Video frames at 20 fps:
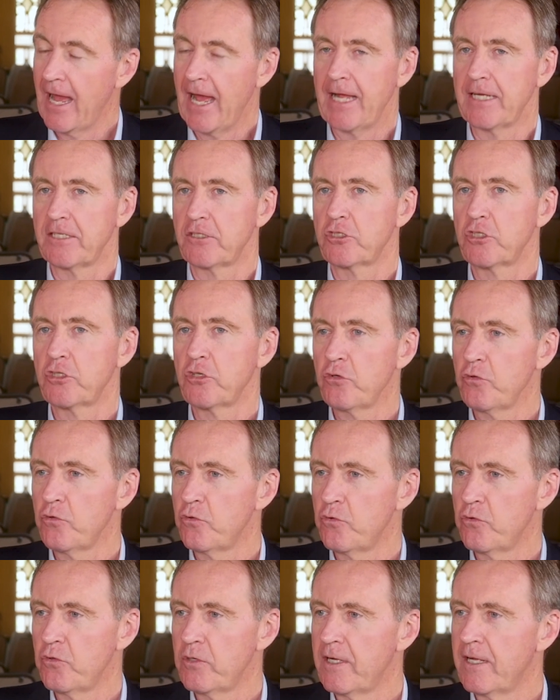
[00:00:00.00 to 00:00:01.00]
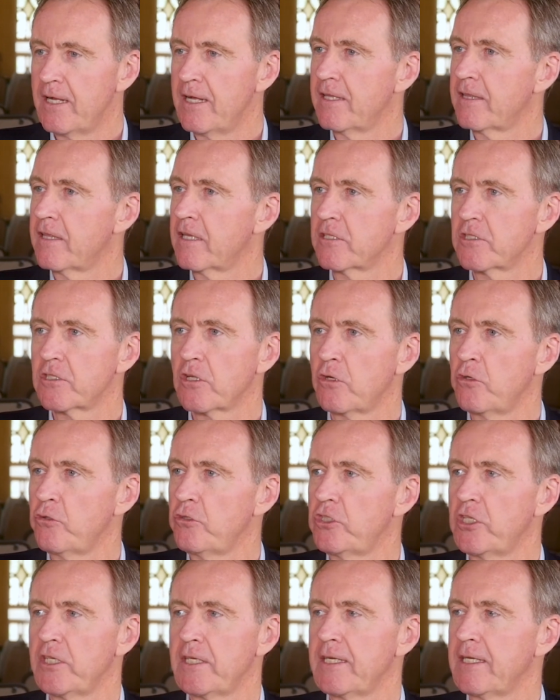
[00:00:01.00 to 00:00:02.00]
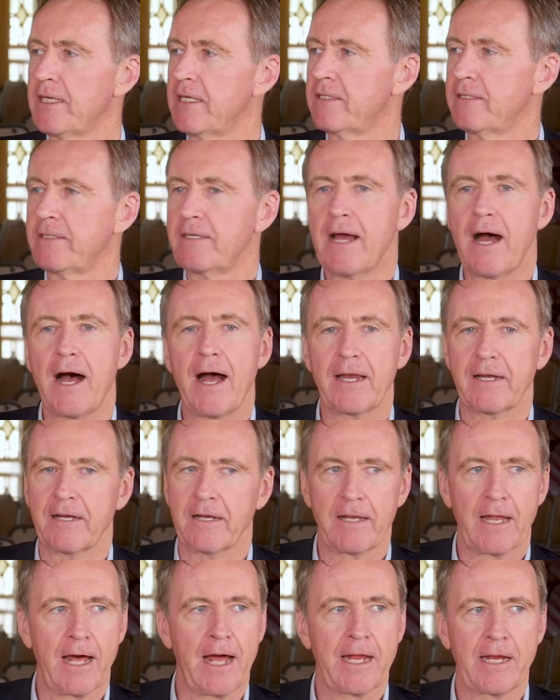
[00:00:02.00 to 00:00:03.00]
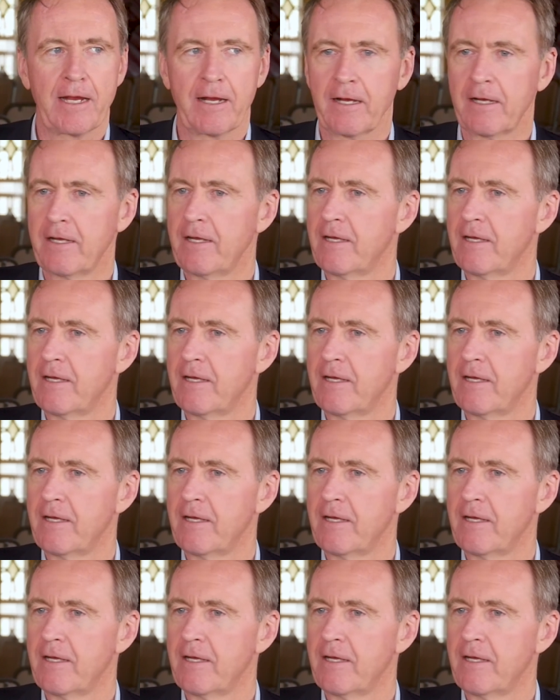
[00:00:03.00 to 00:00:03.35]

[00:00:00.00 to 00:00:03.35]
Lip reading: and two, the solution is not like